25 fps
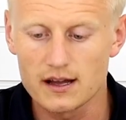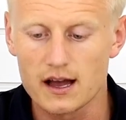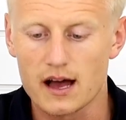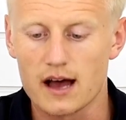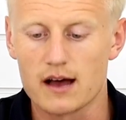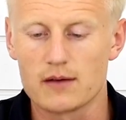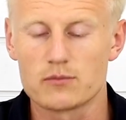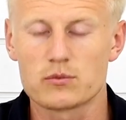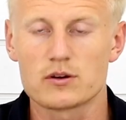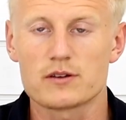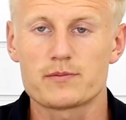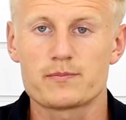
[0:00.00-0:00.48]

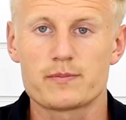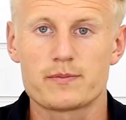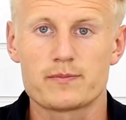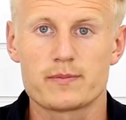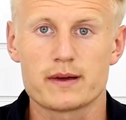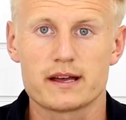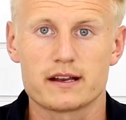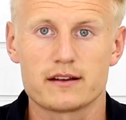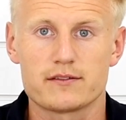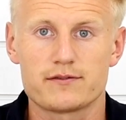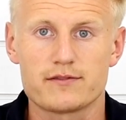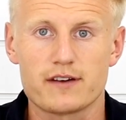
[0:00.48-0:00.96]
Uh, with
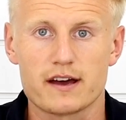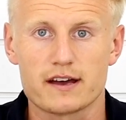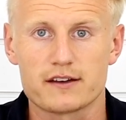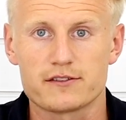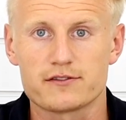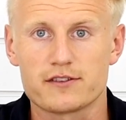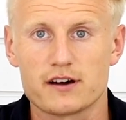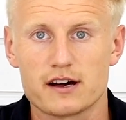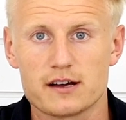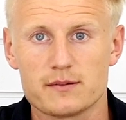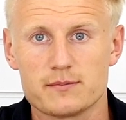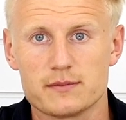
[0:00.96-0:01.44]
being a
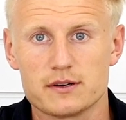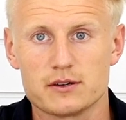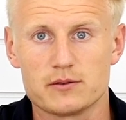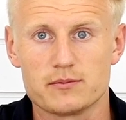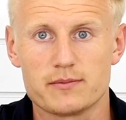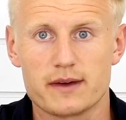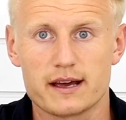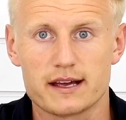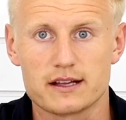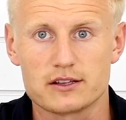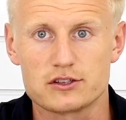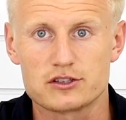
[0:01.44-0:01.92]
thirty-five millimeter
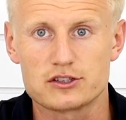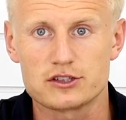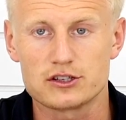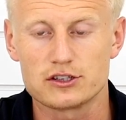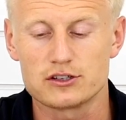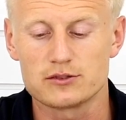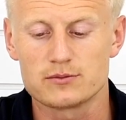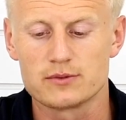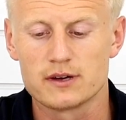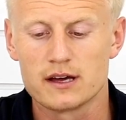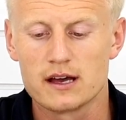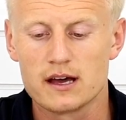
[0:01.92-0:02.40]
main
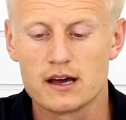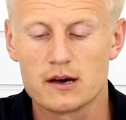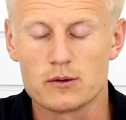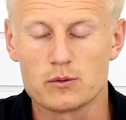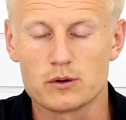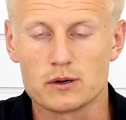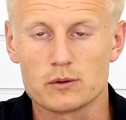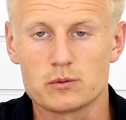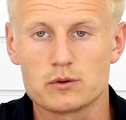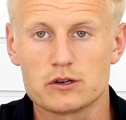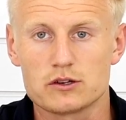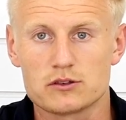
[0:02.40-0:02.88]
tube,
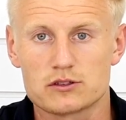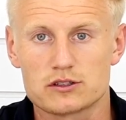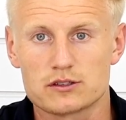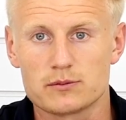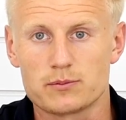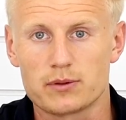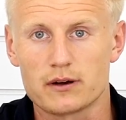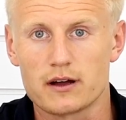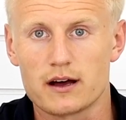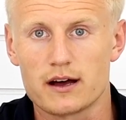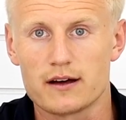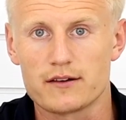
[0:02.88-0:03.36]
we will
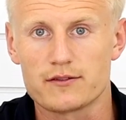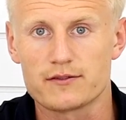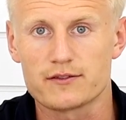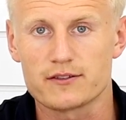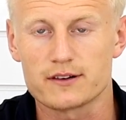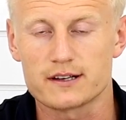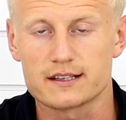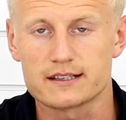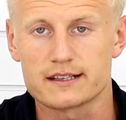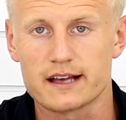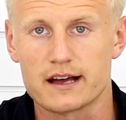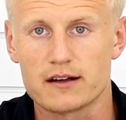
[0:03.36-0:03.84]
supply a
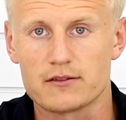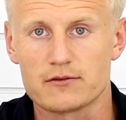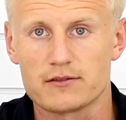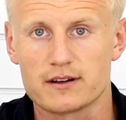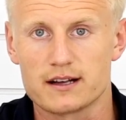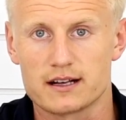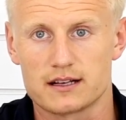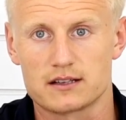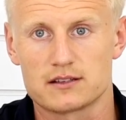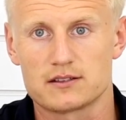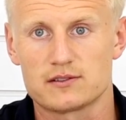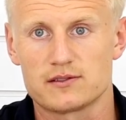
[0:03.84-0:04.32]
free set of
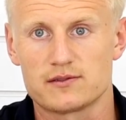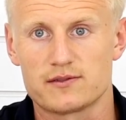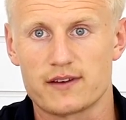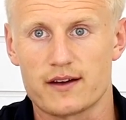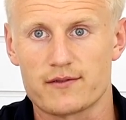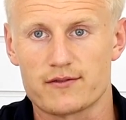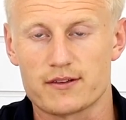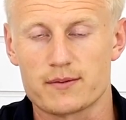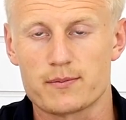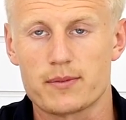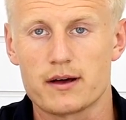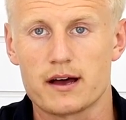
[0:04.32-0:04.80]
rings with
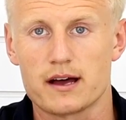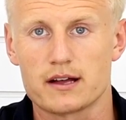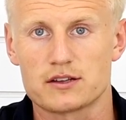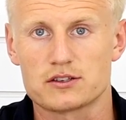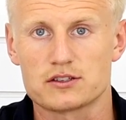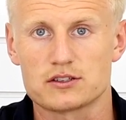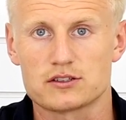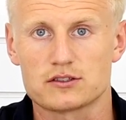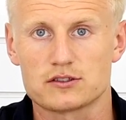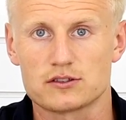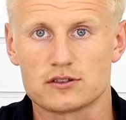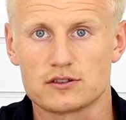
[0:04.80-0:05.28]
every
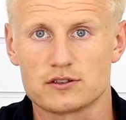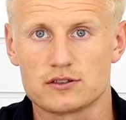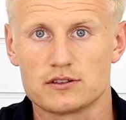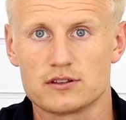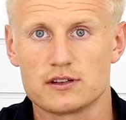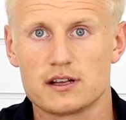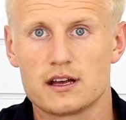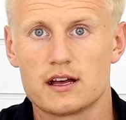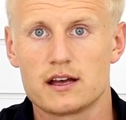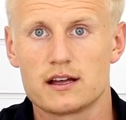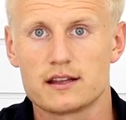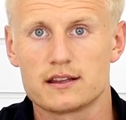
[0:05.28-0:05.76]
purchase
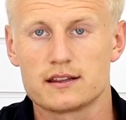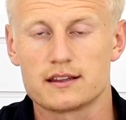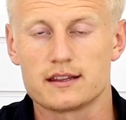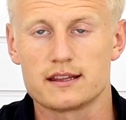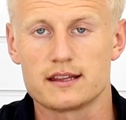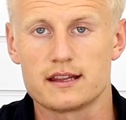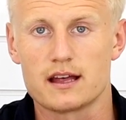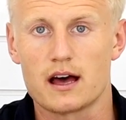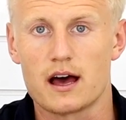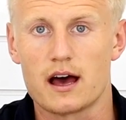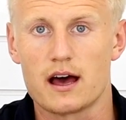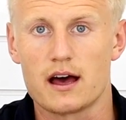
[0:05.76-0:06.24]
on
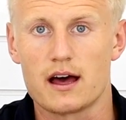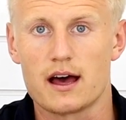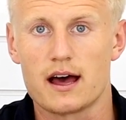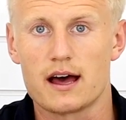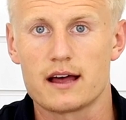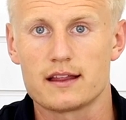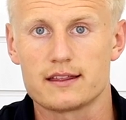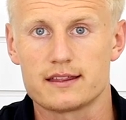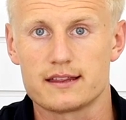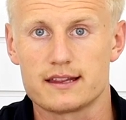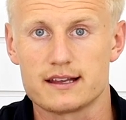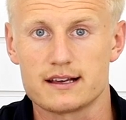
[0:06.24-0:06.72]
uh,
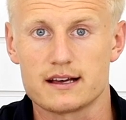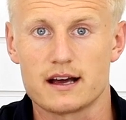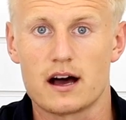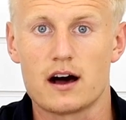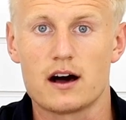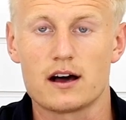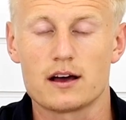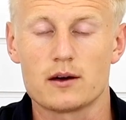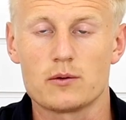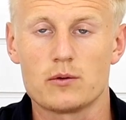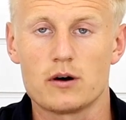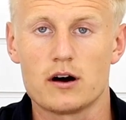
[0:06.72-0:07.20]
the
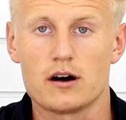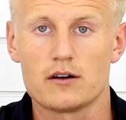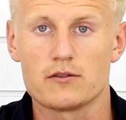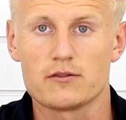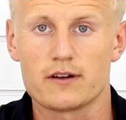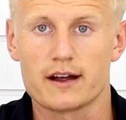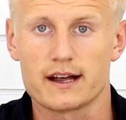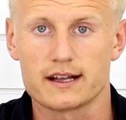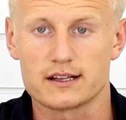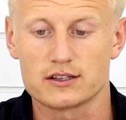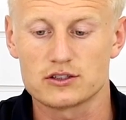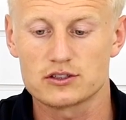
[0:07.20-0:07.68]
I O R
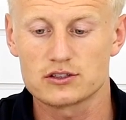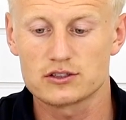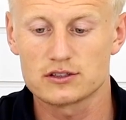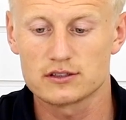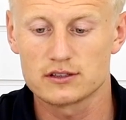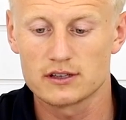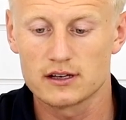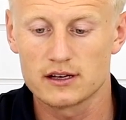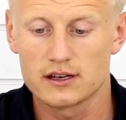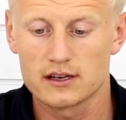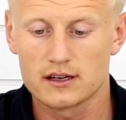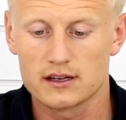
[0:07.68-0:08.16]
range.
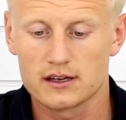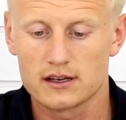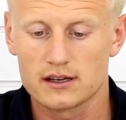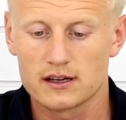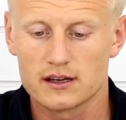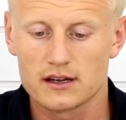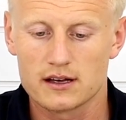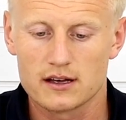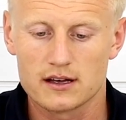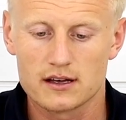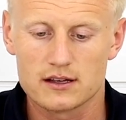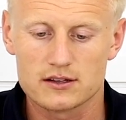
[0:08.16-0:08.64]

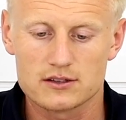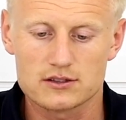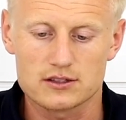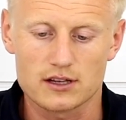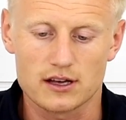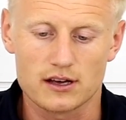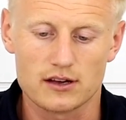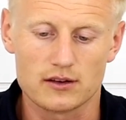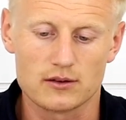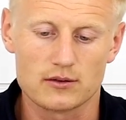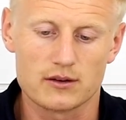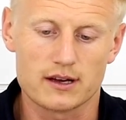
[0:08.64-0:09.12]

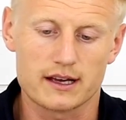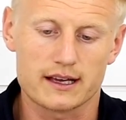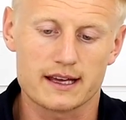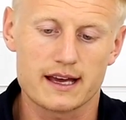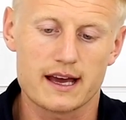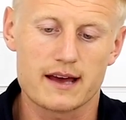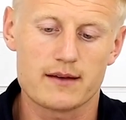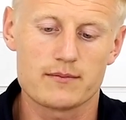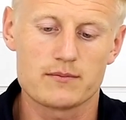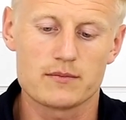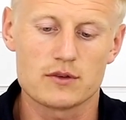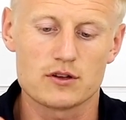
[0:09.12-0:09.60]
So
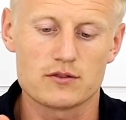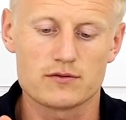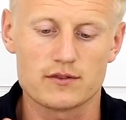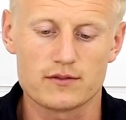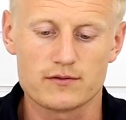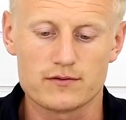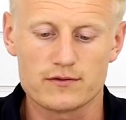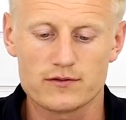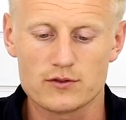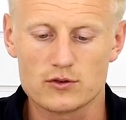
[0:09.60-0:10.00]
again, moving